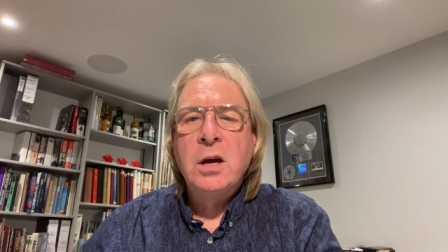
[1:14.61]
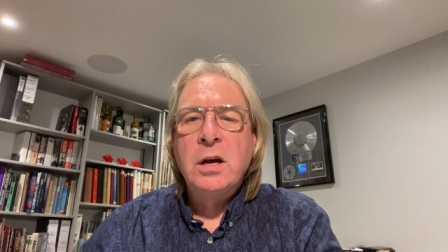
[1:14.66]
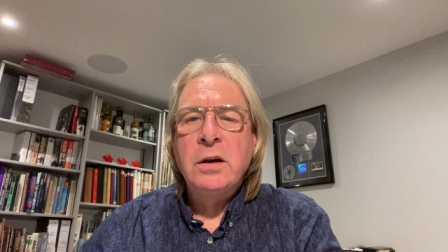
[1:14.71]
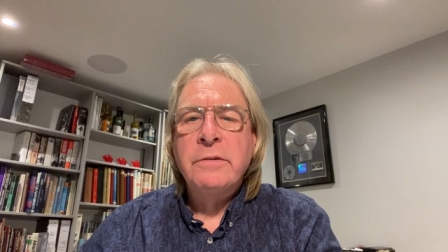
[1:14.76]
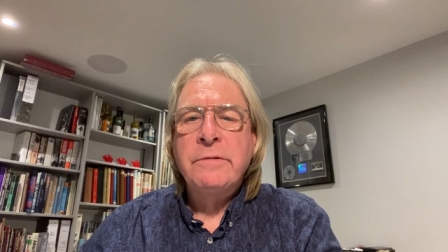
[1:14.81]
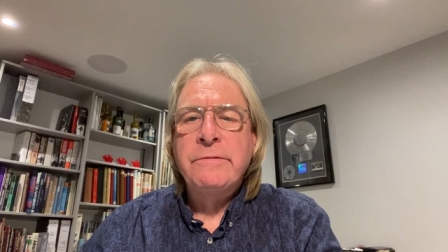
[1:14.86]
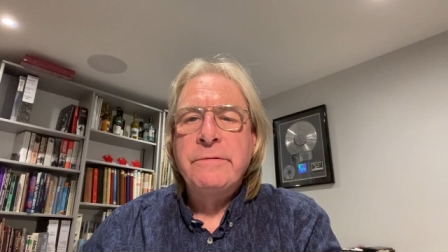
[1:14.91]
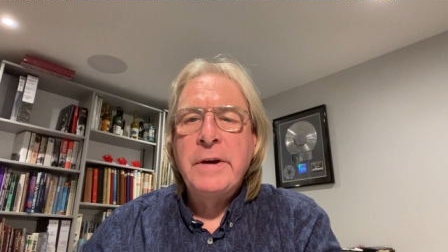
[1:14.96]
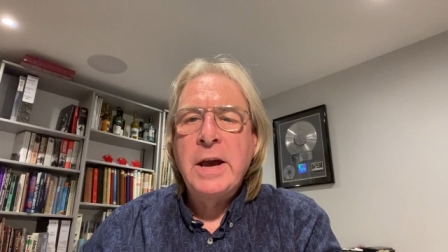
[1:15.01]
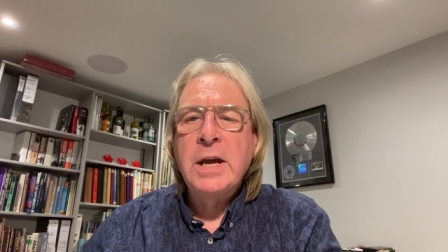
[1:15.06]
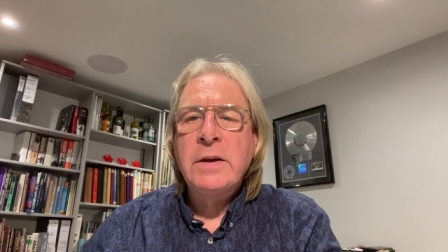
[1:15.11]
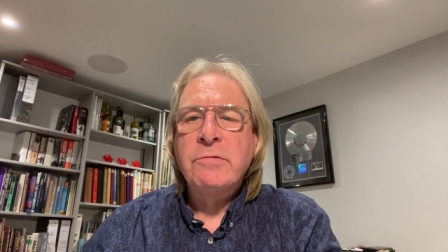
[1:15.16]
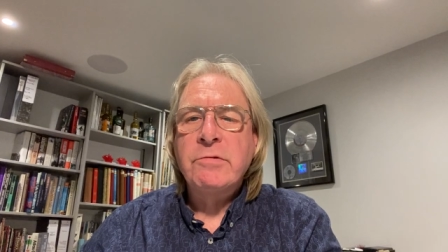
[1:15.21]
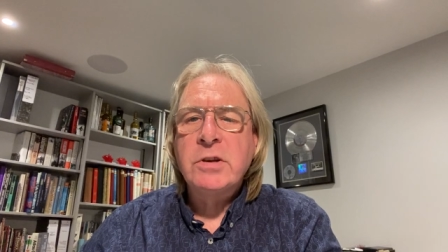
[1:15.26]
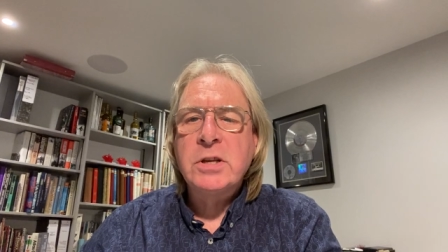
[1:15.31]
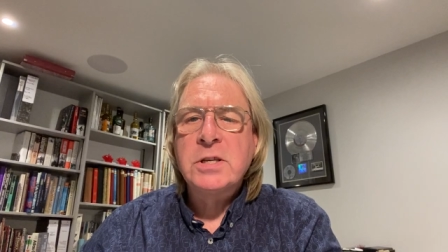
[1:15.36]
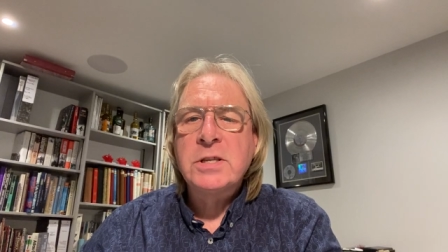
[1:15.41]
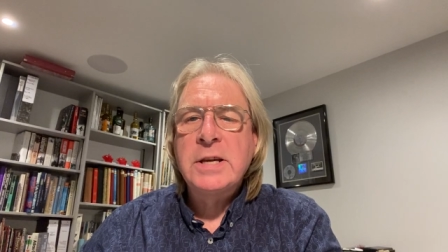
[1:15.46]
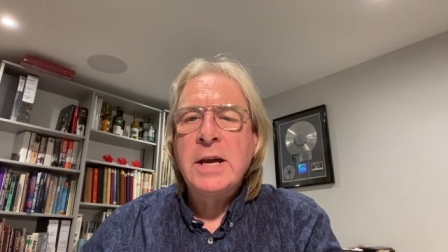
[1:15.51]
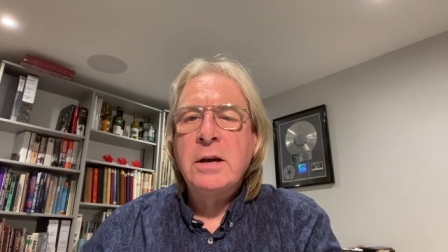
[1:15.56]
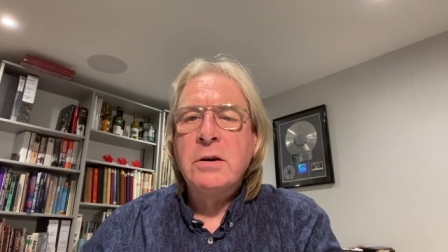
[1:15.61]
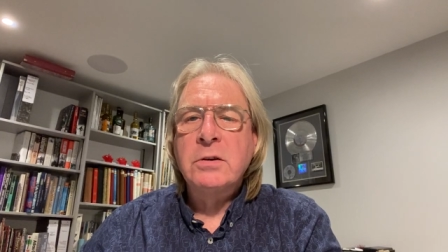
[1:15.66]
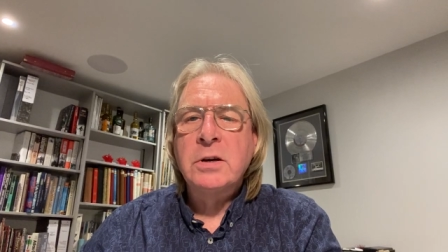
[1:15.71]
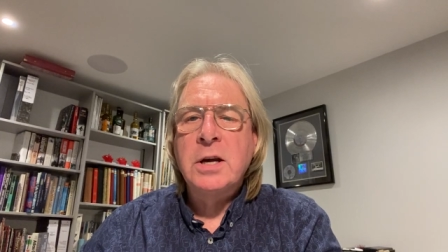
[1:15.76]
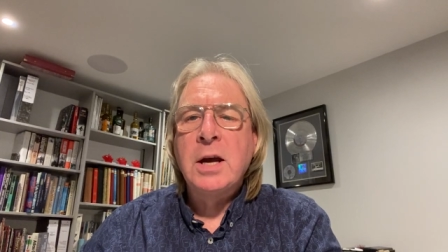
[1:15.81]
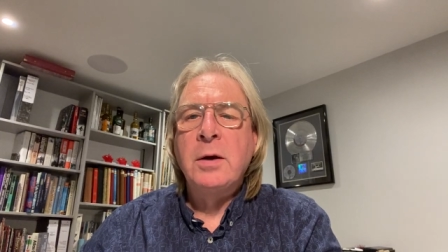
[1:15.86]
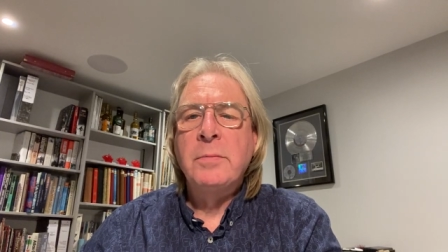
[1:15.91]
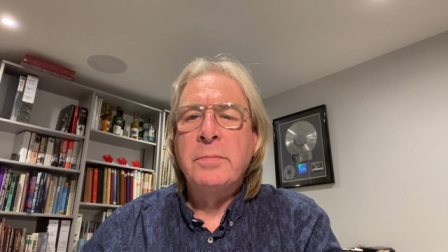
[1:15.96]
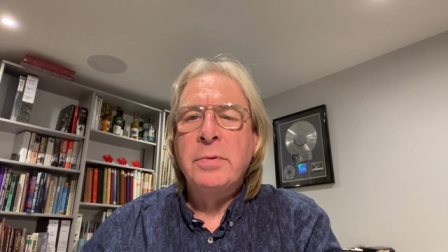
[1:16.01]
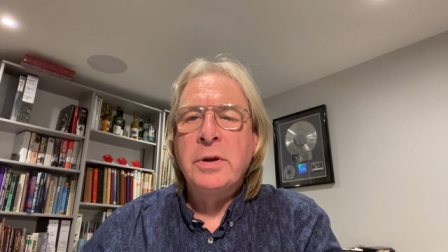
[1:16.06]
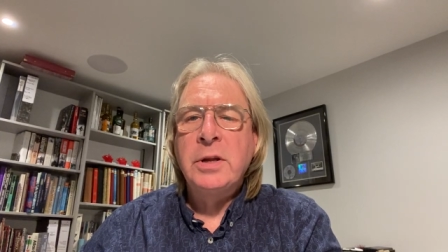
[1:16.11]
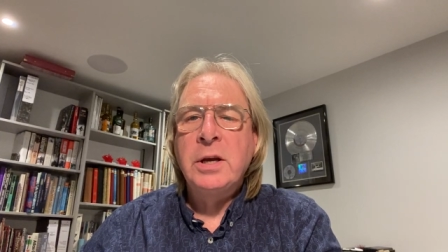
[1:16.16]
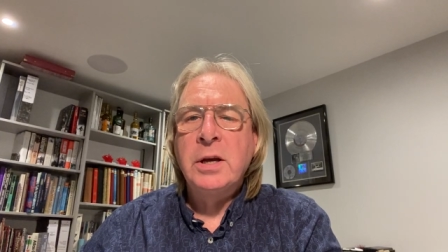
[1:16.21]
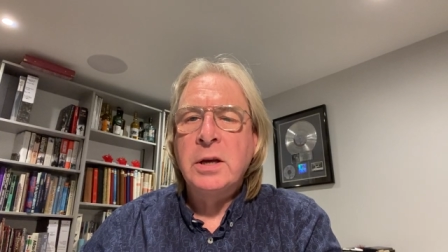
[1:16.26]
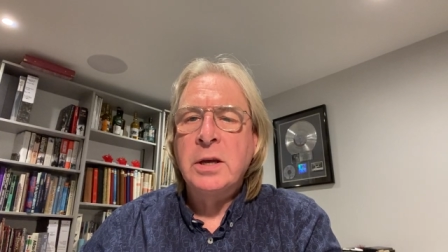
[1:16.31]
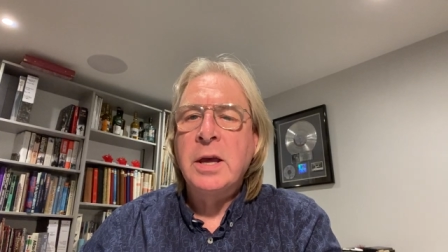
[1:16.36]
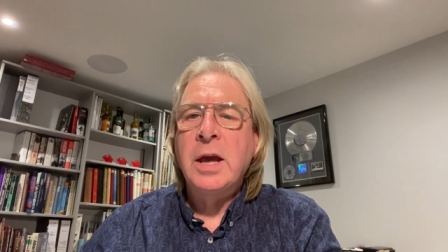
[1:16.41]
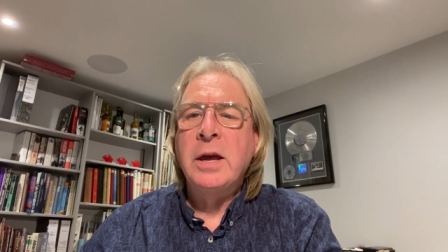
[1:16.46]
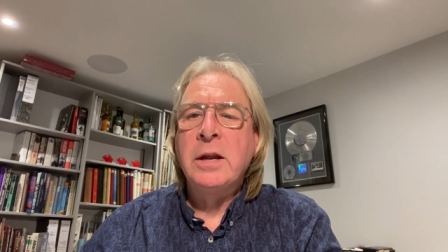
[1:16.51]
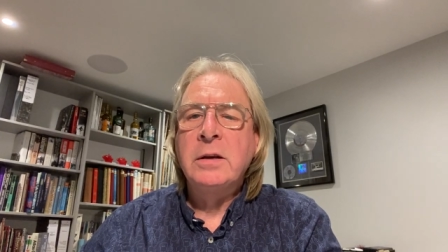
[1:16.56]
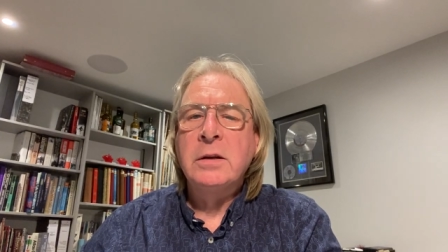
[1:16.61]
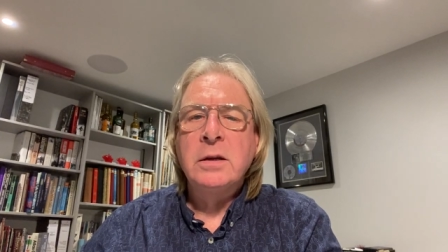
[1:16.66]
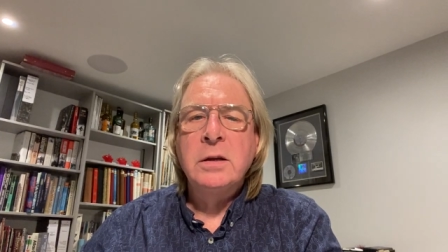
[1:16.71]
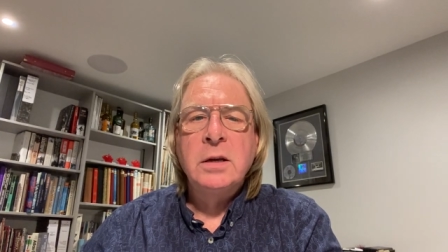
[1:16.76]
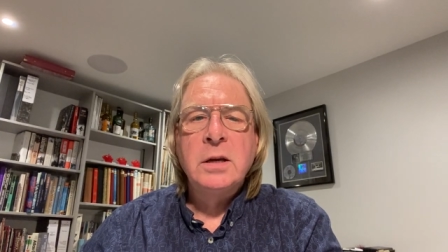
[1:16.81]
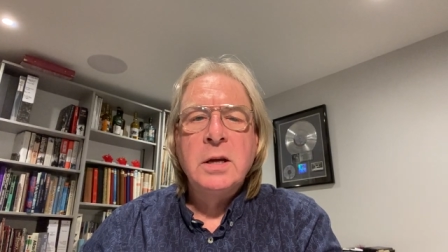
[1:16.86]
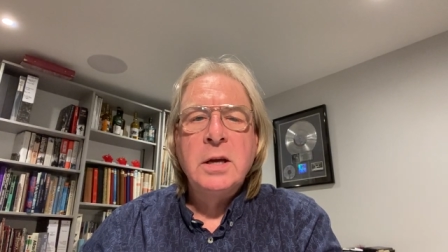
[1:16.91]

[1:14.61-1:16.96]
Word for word: of favourite sound company again